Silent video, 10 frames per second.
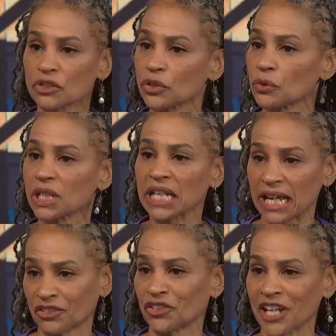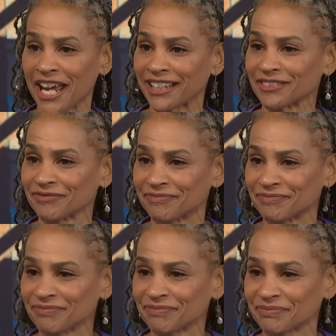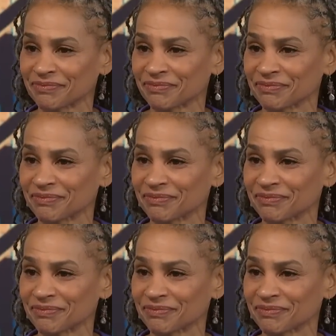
to the next day. So let's